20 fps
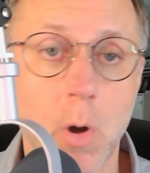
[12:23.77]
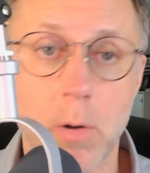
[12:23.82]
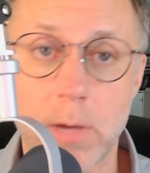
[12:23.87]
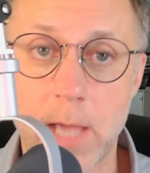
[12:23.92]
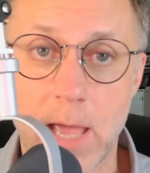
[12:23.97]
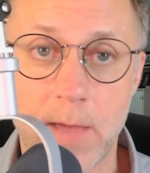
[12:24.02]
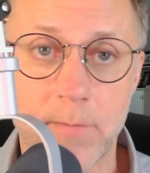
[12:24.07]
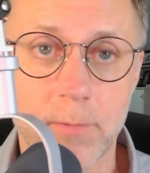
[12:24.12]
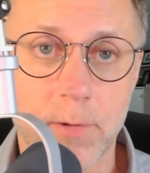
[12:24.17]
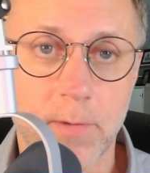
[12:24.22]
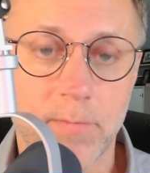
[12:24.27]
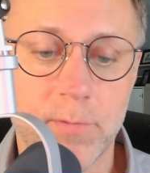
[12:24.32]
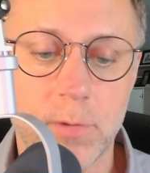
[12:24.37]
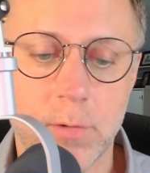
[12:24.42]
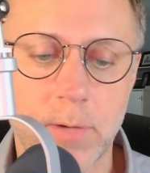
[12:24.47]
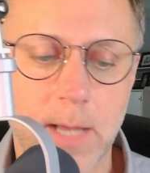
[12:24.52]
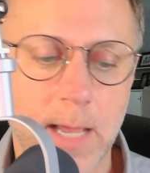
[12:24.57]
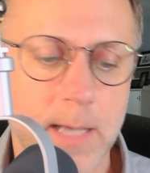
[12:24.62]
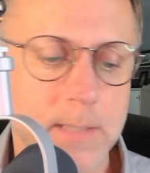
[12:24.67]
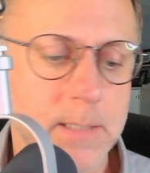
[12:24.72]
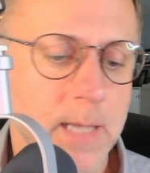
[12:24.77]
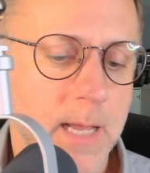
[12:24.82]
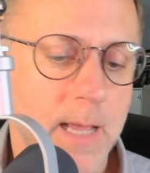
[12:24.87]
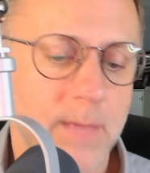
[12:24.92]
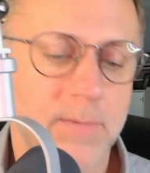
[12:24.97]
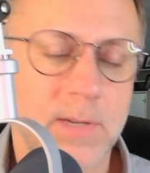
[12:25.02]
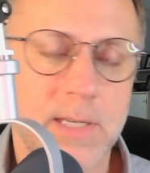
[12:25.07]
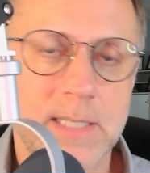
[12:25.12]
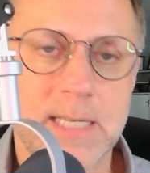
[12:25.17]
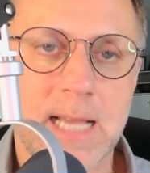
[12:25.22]
okay for a few days,
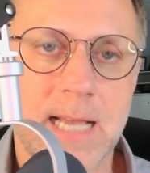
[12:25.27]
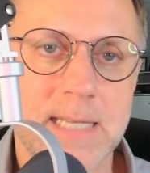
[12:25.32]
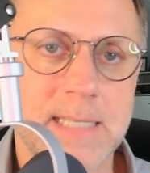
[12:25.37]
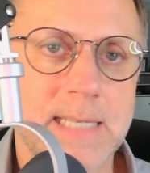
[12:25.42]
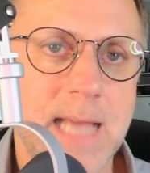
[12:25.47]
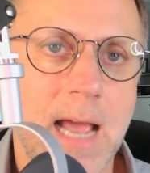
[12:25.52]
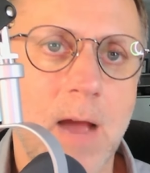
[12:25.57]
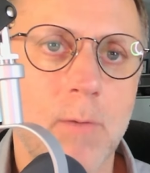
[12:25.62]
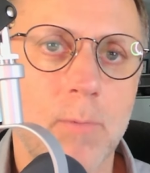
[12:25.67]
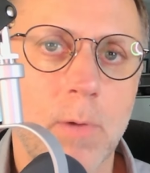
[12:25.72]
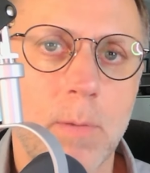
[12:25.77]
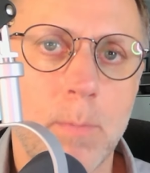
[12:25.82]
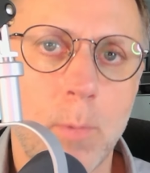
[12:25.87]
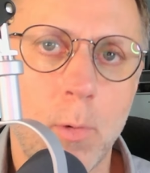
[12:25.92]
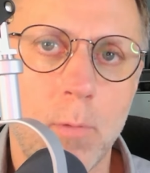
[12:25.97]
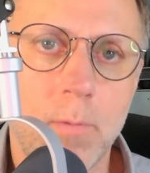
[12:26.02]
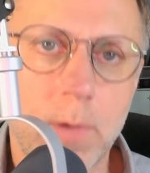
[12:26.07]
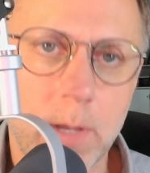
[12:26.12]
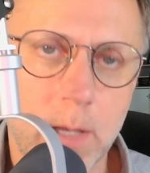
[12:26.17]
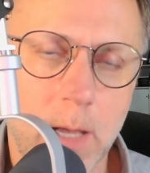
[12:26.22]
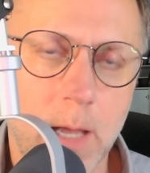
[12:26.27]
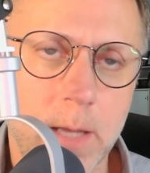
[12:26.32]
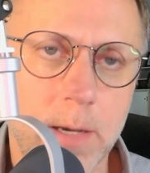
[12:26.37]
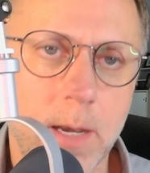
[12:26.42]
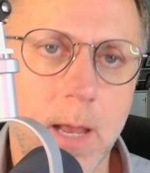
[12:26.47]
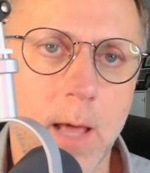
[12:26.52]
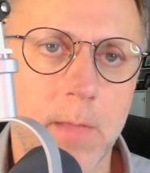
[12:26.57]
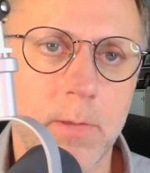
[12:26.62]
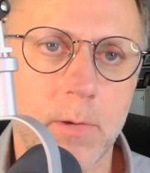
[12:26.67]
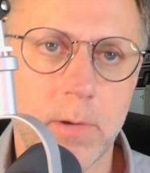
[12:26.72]
then test out removing
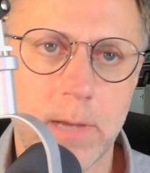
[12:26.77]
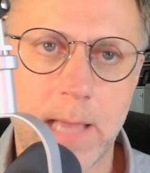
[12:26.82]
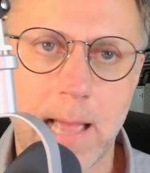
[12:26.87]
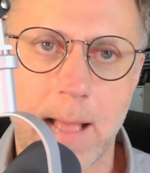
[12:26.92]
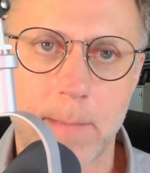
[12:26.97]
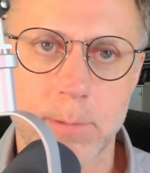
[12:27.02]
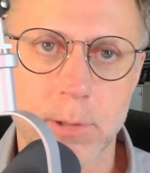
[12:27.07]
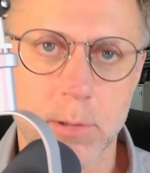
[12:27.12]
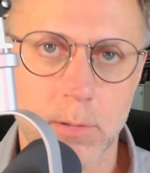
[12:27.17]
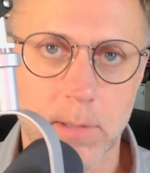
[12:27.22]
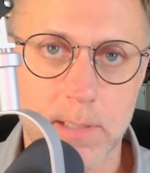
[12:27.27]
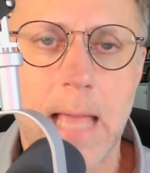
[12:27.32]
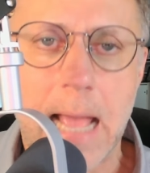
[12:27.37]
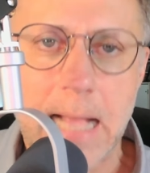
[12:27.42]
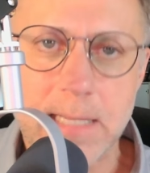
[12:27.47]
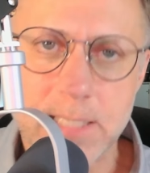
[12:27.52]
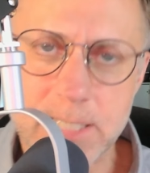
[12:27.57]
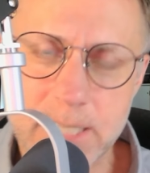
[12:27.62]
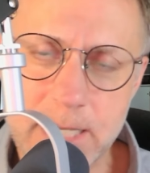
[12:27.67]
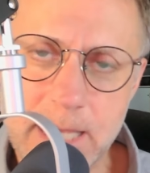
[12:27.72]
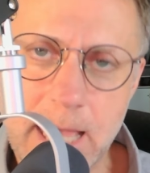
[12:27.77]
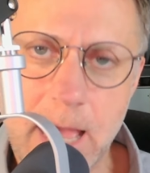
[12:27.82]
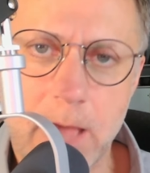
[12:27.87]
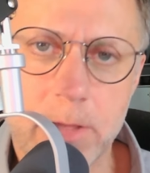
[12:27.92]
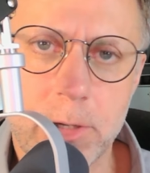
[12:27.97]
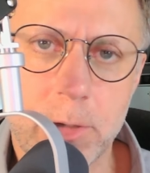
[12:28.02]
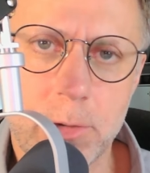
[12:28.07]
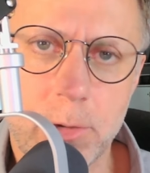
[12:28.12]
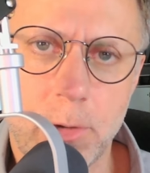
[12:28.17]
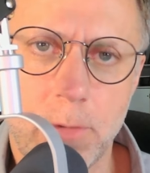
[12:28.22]
another capsule and, and see how
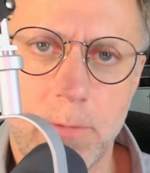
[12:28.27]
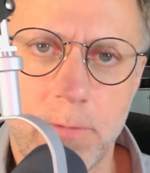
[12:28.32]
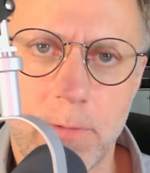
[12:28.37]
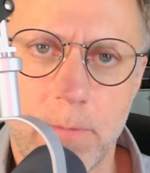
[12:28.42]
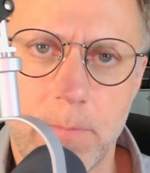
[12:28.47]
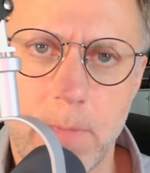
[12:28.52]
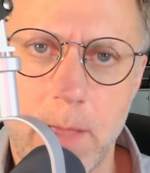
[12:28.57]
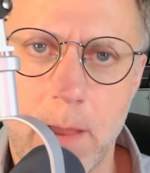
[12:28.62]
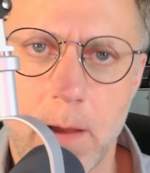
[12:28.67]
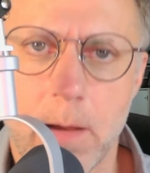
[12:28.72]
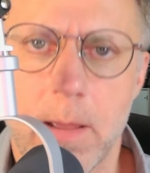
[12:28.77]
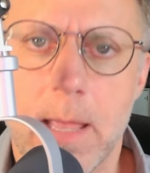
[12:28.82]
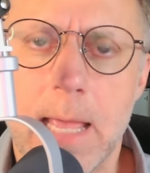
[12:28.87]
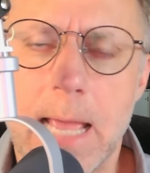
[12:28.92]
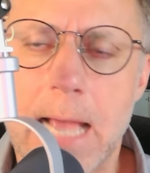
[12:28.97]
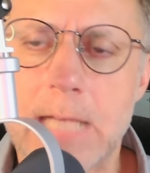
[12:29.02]
you do from there.